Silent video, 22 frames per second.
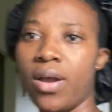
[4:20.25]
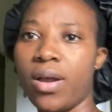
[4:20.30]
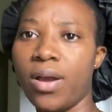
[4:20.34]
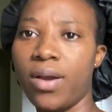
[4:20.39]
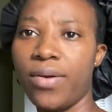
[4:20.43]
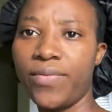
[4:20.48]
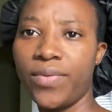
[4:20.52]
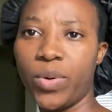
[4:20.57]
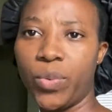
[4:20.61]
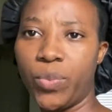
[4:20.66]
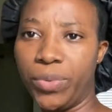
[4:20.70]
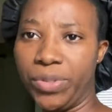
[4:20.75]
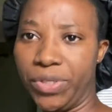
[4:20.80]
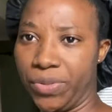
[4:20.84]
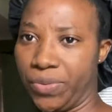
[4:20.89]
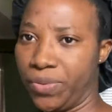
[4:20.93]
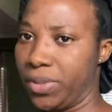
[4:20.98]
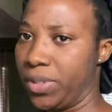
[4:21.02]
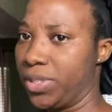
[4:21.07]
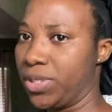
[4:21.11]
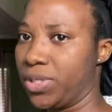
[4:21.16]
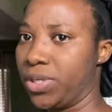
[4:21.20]
I don't know which
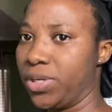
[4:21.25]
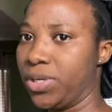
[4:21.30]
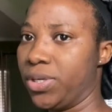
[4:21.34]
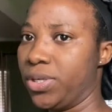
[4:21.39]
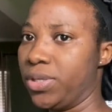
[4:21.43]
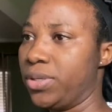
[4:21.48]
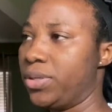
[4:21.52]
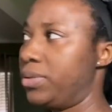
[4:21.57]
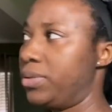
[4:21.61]
one is good.